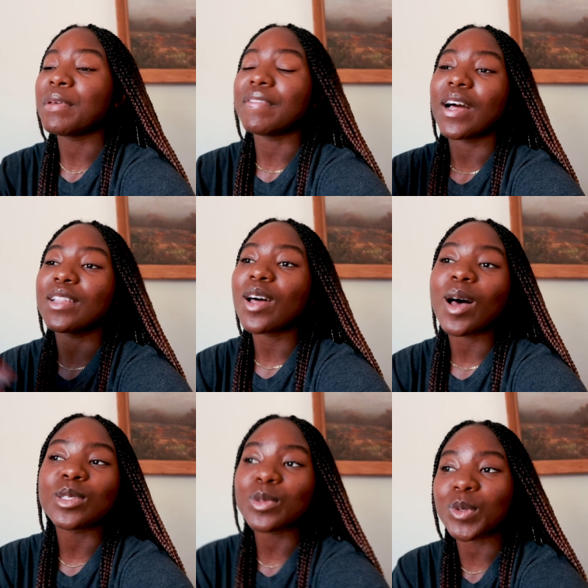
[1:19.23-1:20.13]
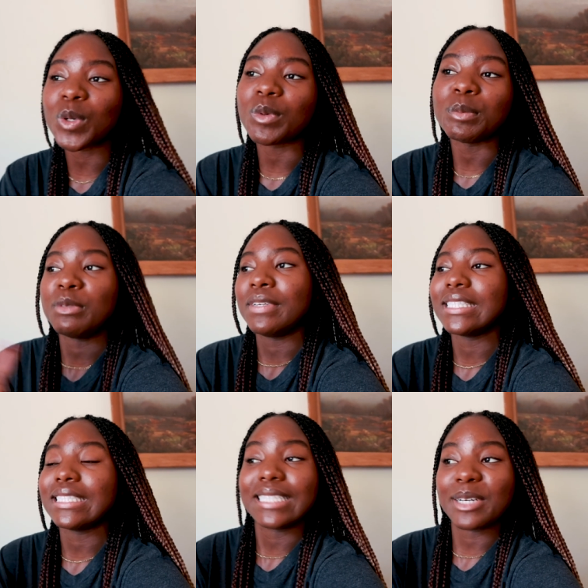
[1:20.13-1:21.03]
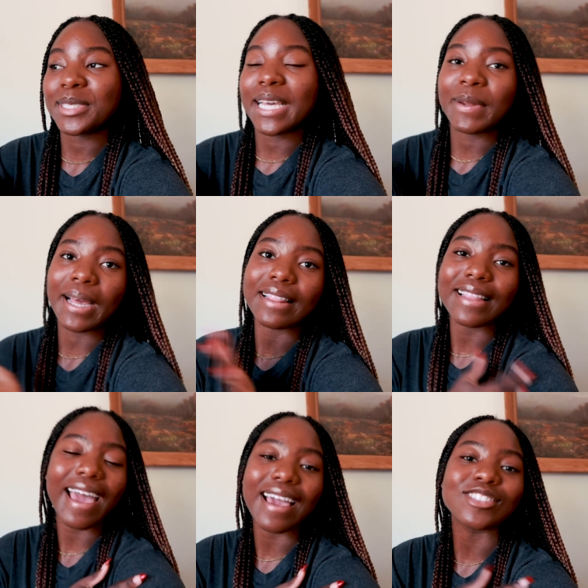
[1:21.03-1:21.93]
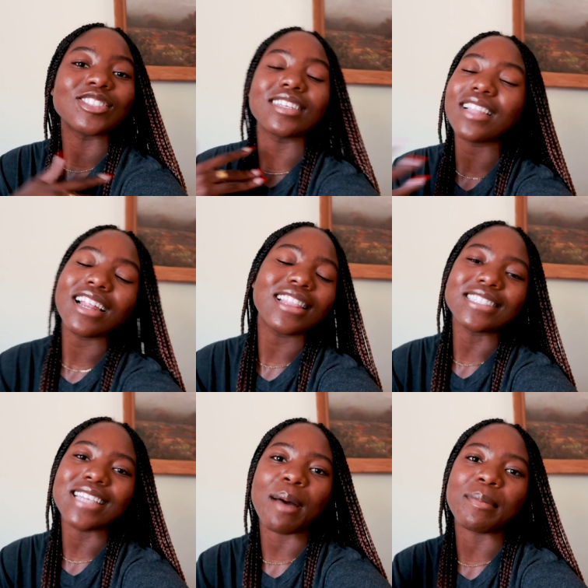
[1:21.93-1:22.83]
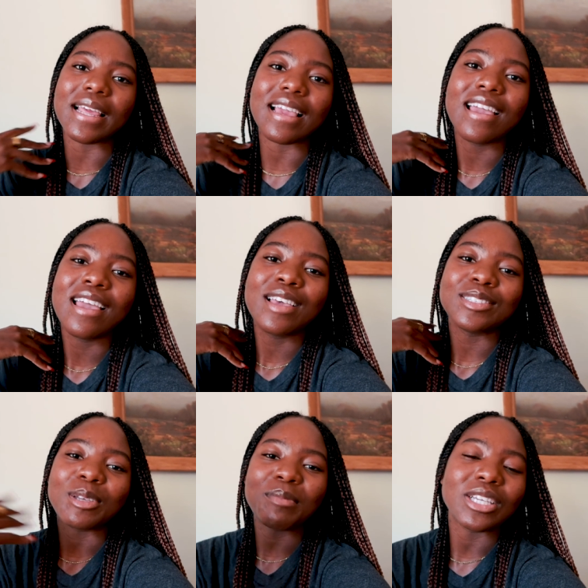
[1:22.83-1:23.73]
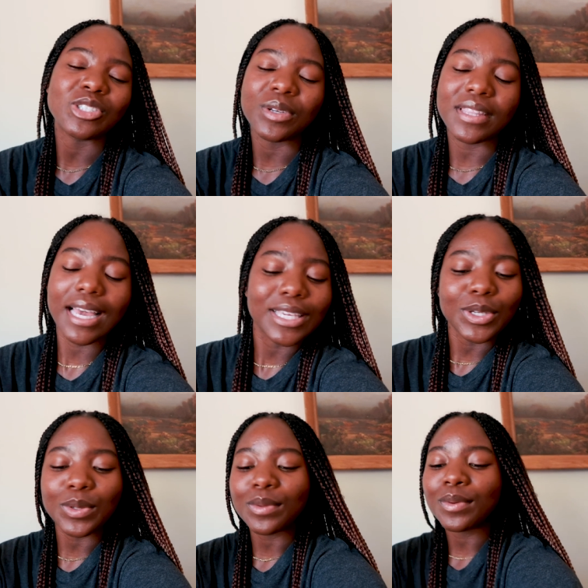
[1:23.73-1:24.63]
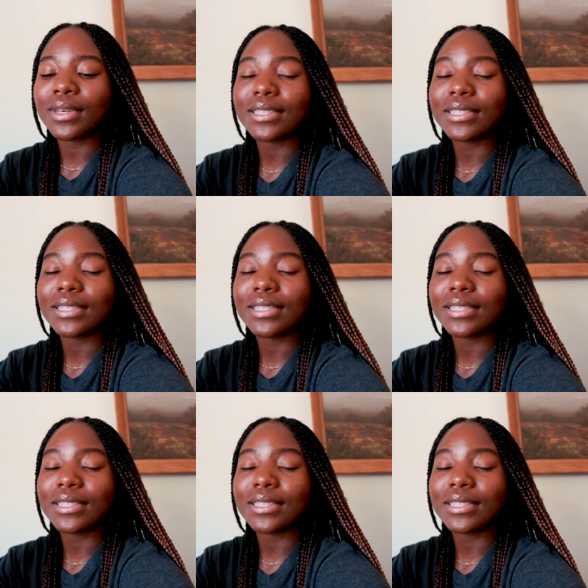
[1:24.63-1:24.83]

We've got law school, we're moving to downtown LA, just a lot of things happening. So make sure that you